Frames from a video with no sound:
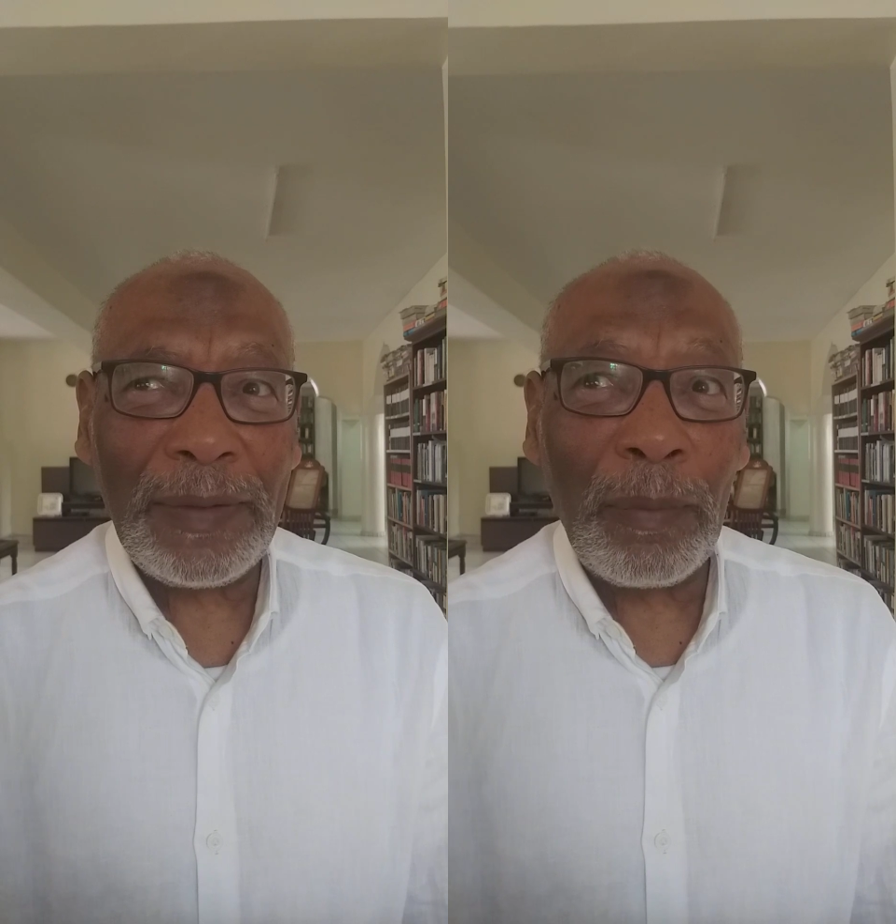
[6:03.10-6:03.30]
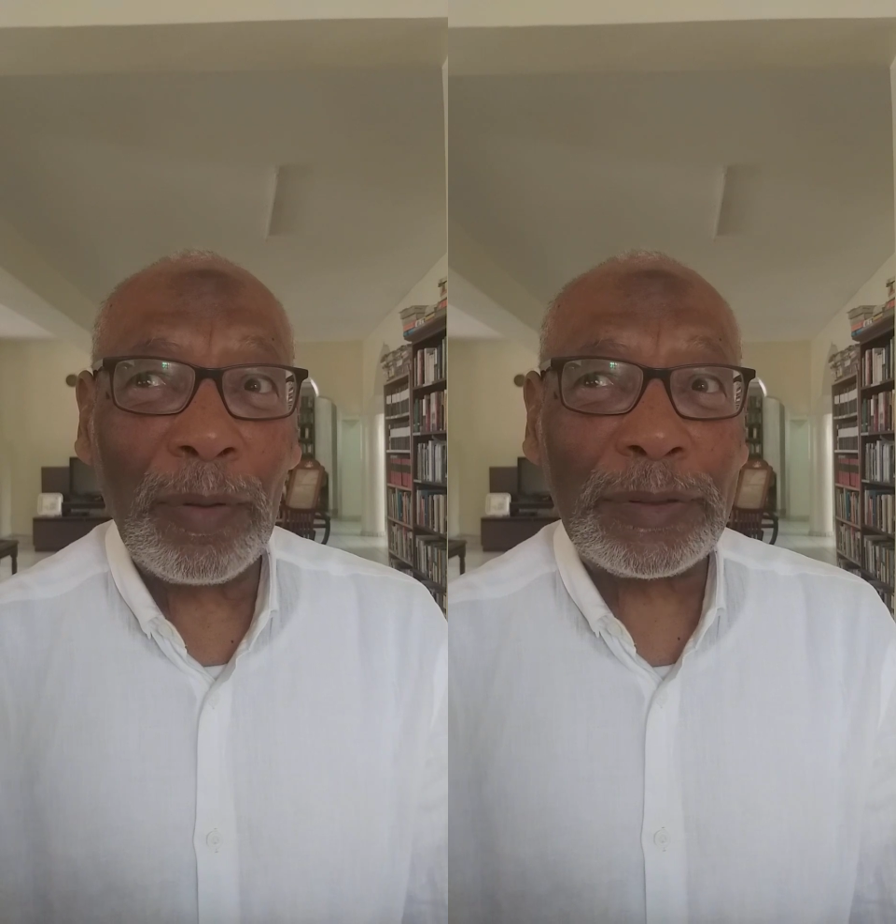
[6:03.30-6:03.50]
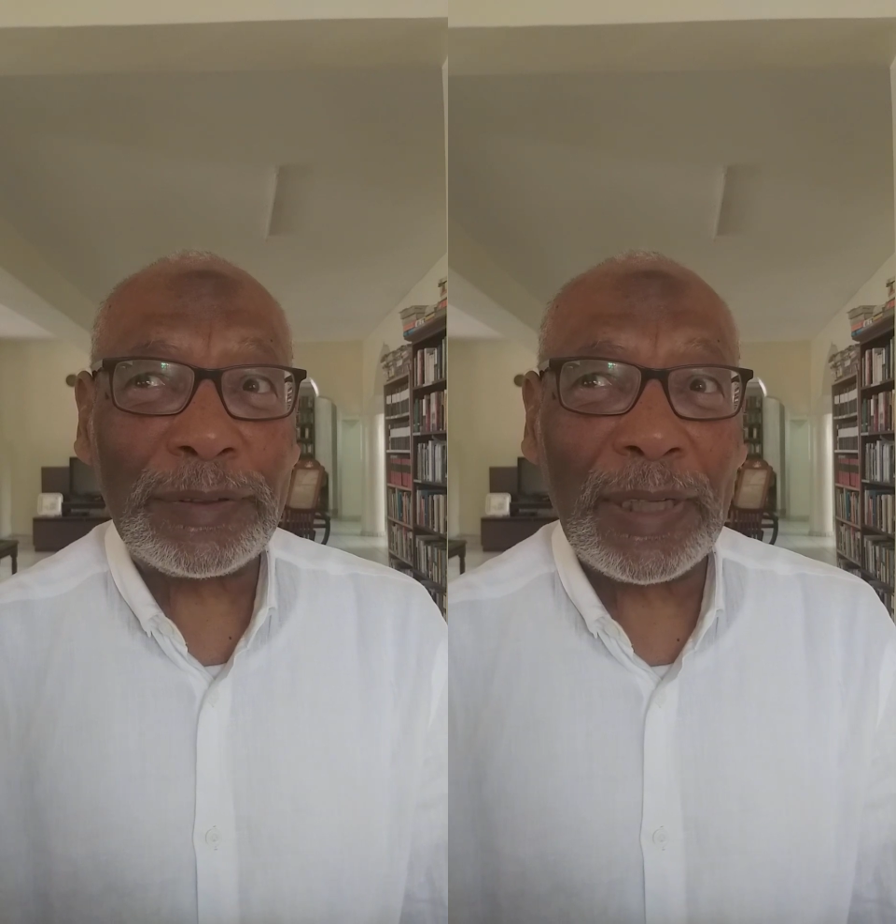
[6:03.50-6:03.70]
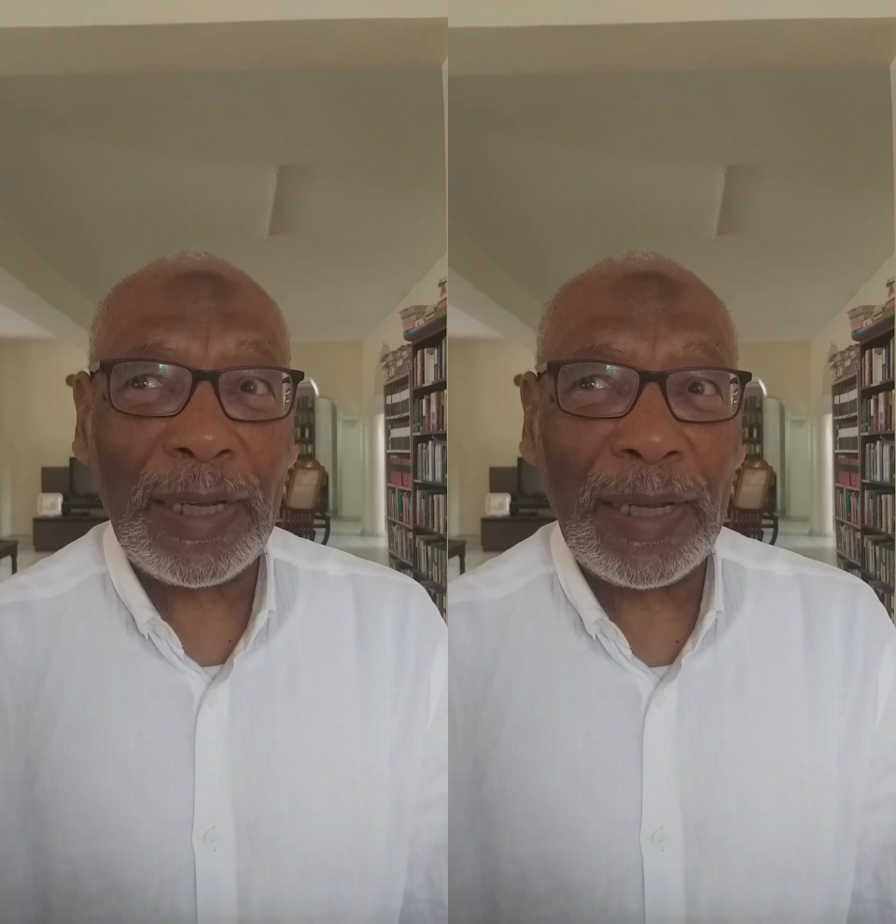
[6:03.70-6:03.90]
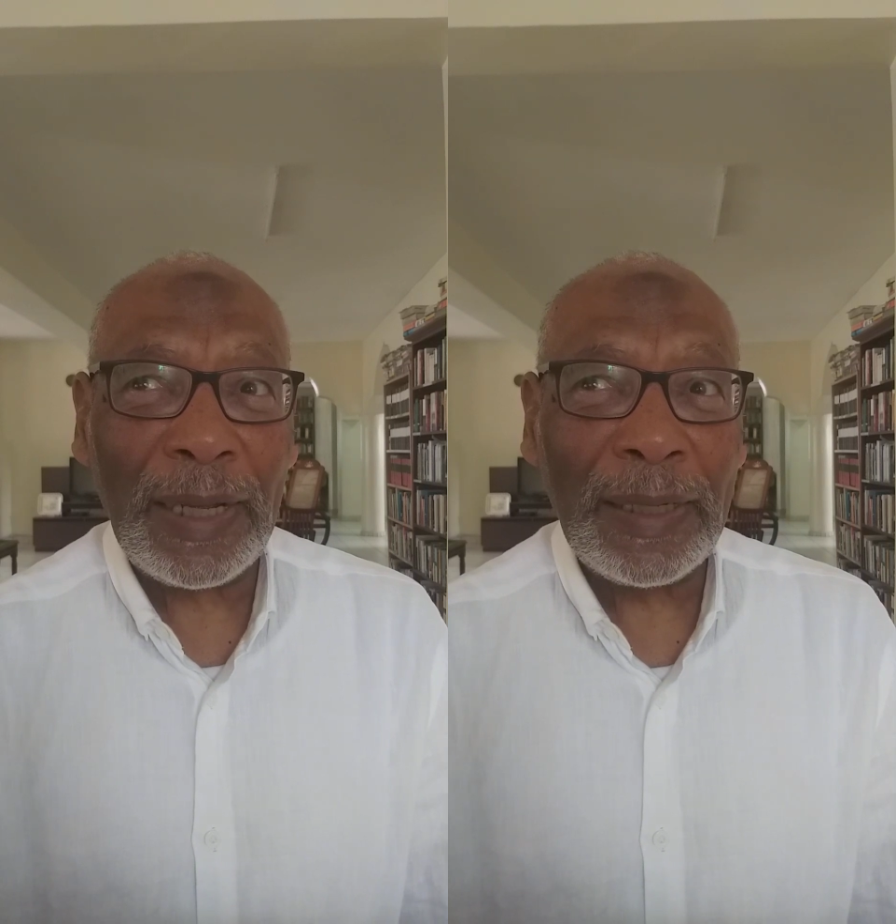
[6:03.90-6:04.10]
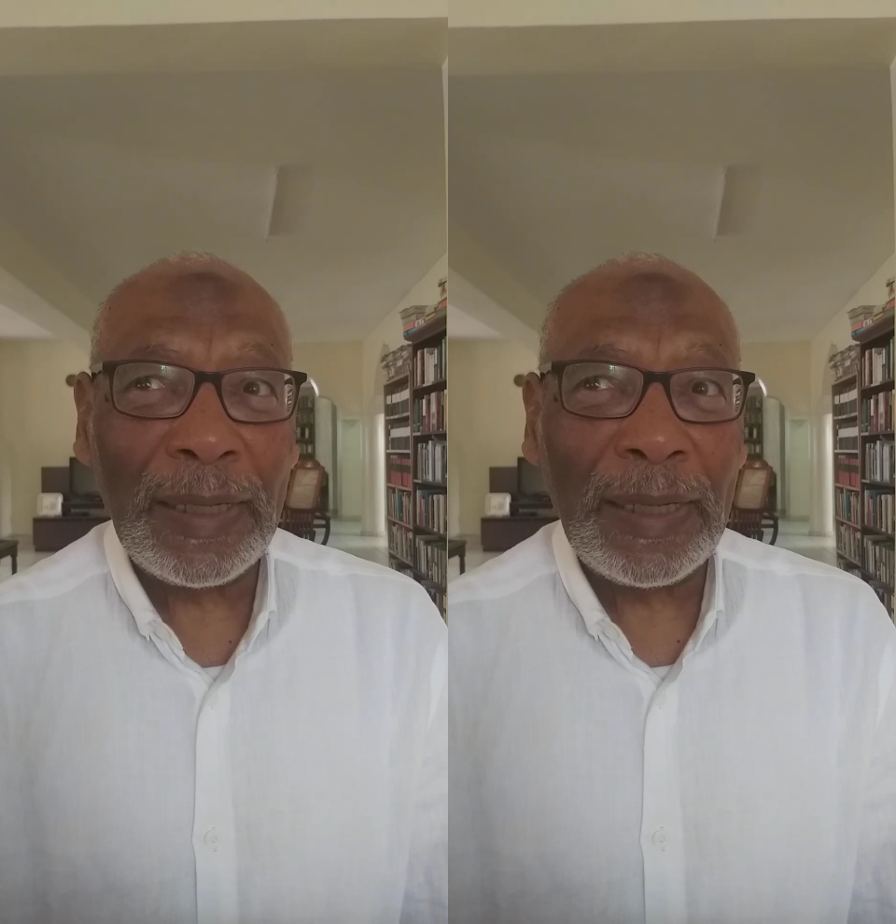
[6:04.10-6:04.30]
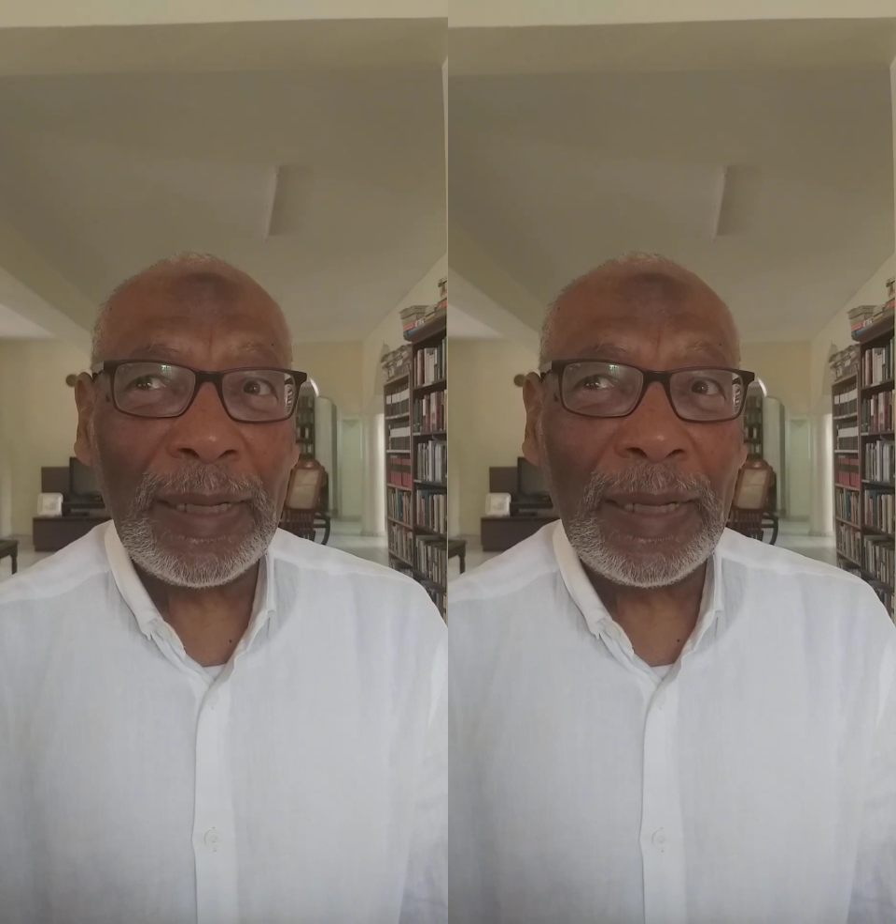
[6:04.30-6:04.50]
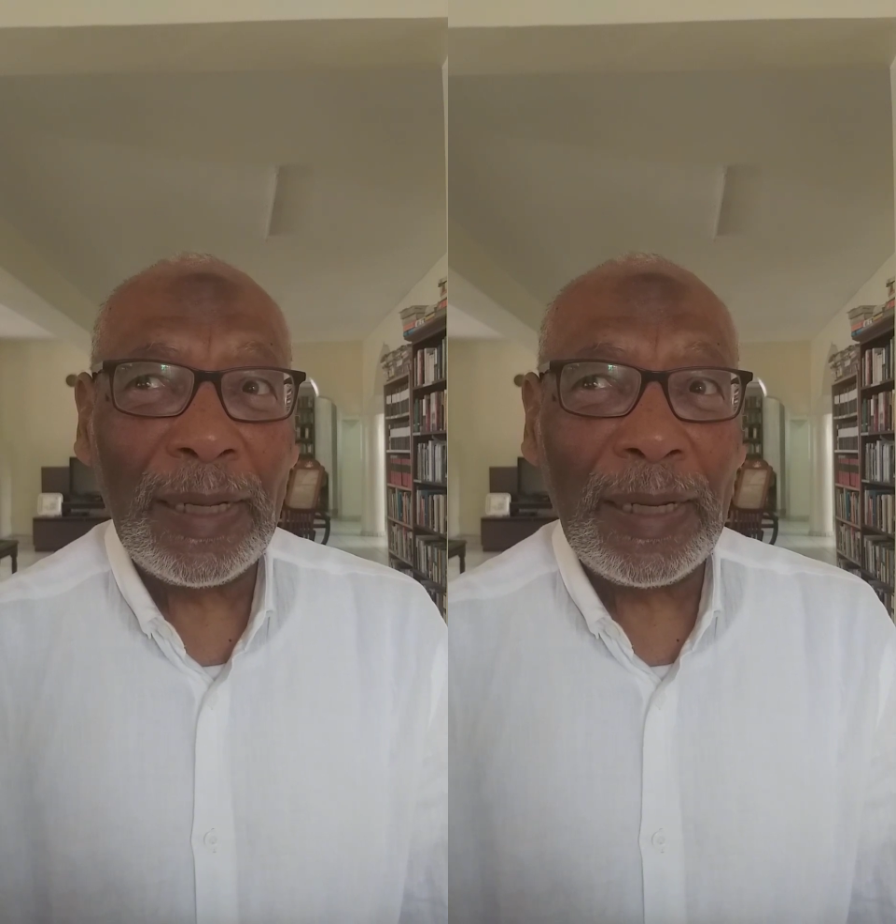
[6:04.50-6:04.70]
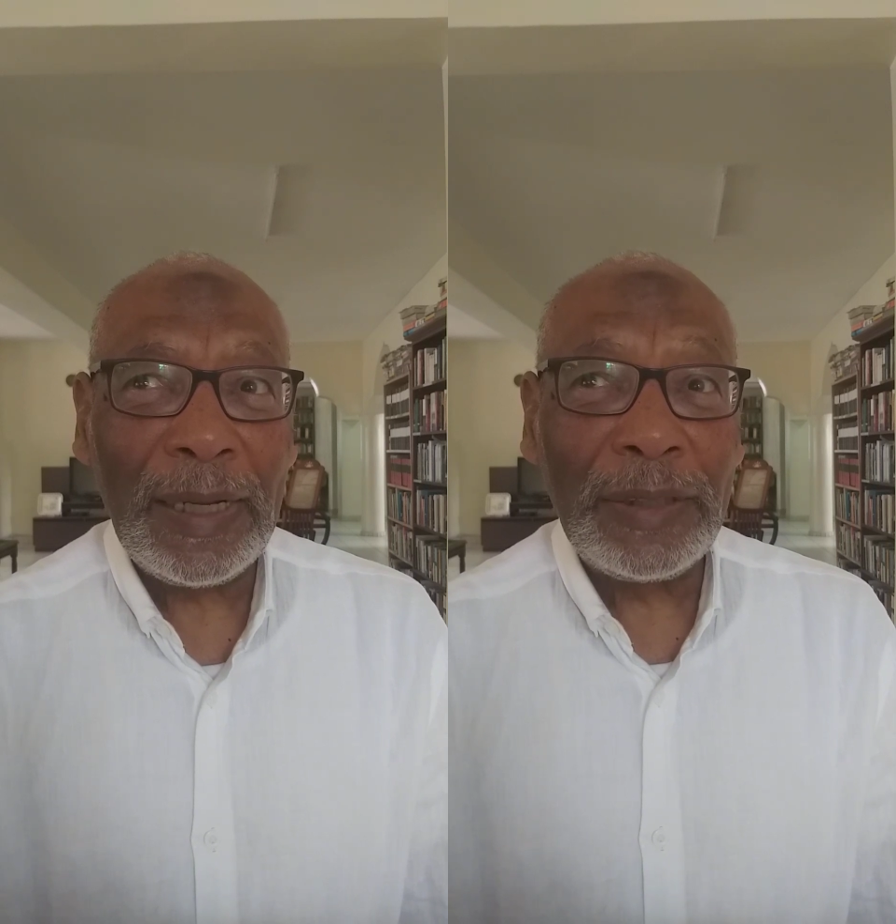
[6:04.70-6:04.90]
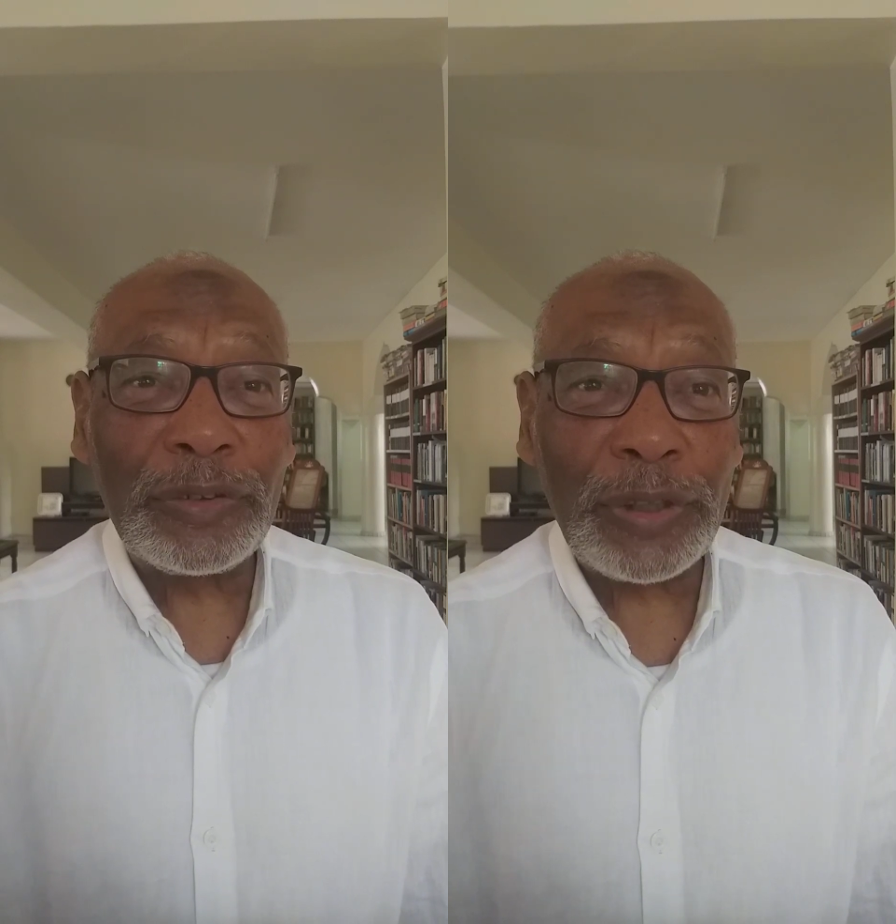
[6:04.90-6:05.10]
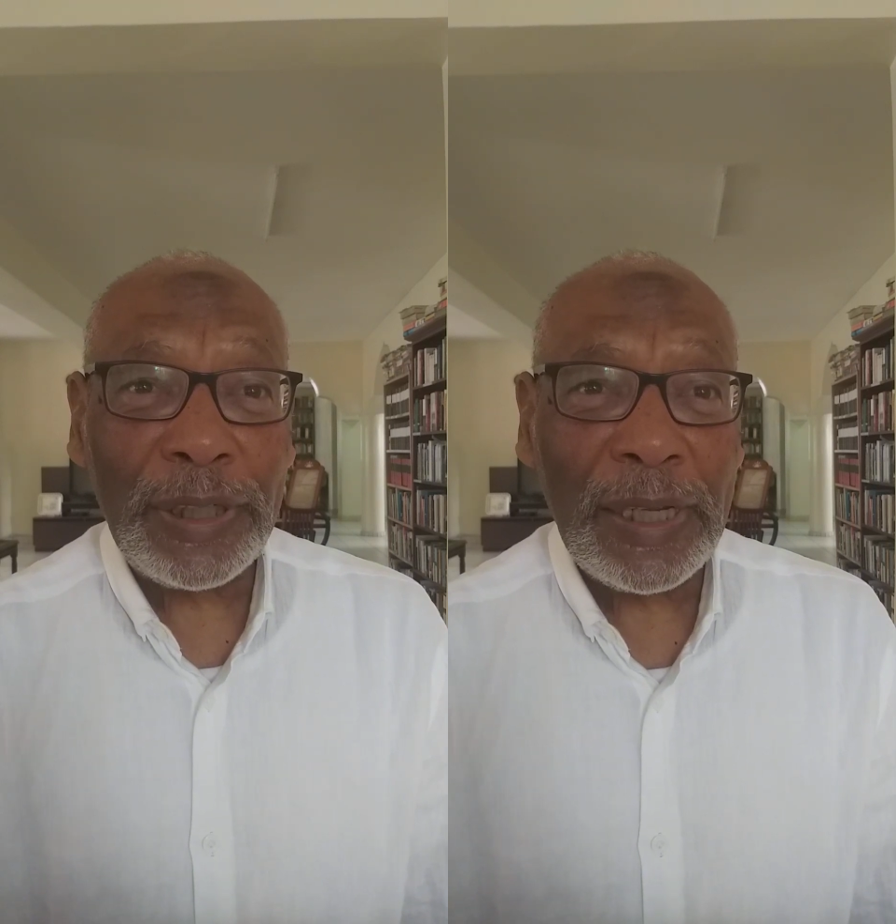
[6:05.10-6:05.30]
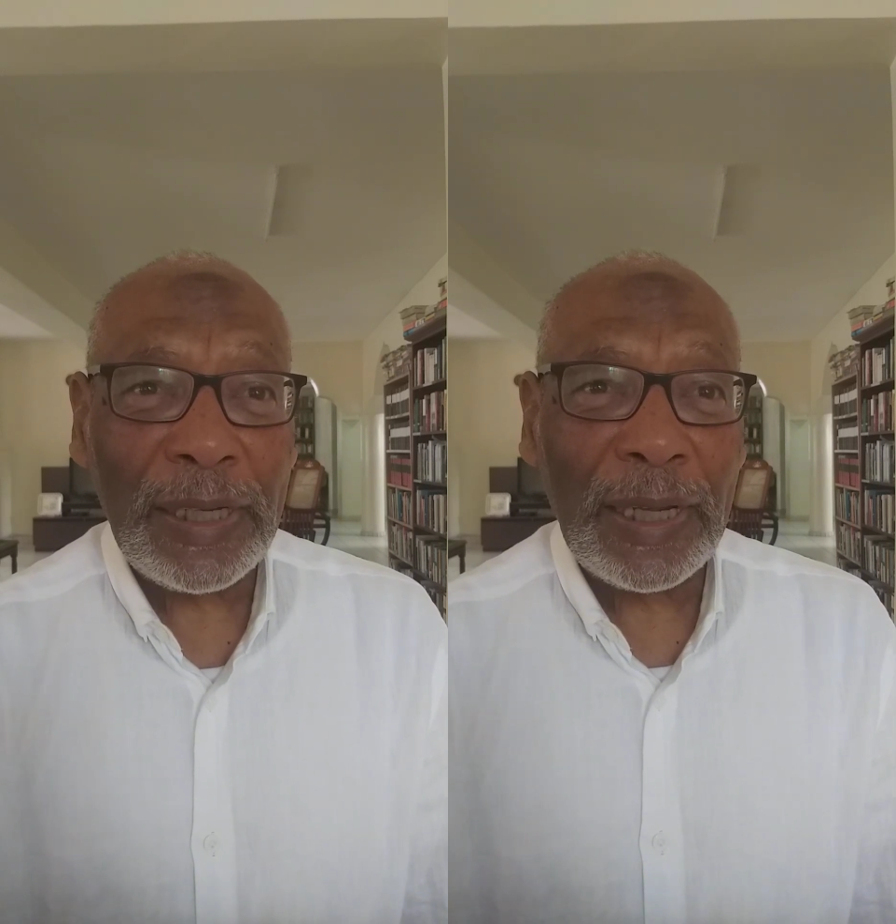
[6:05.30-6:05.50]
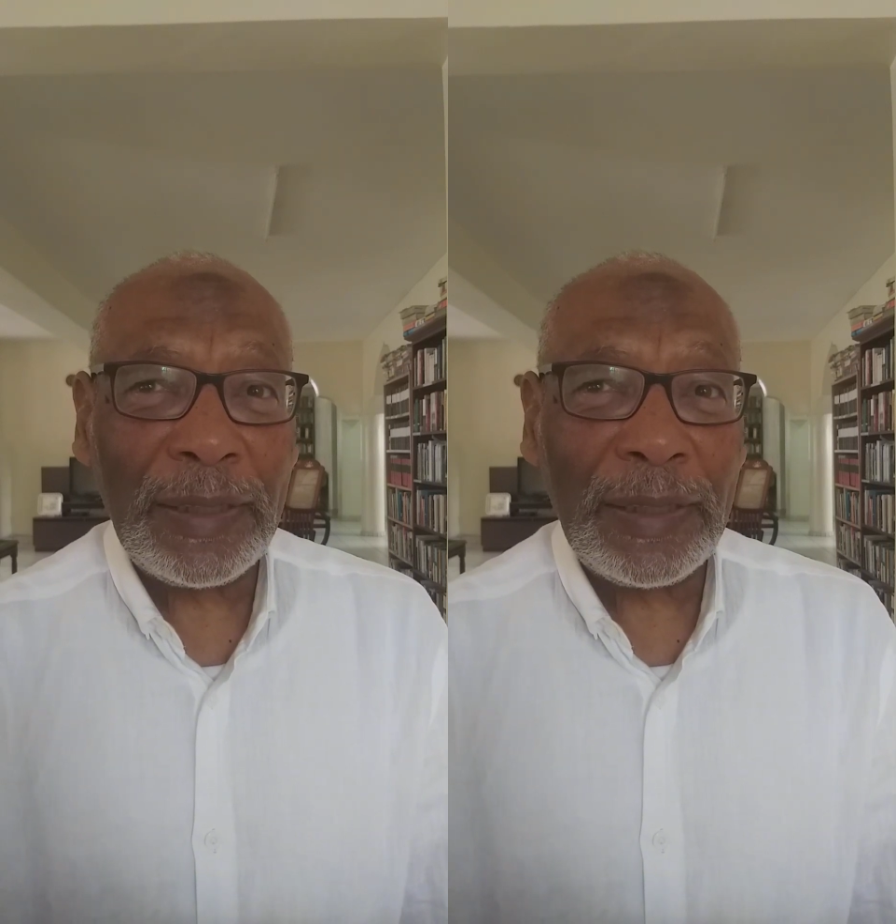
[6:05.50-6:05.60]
the most intriguing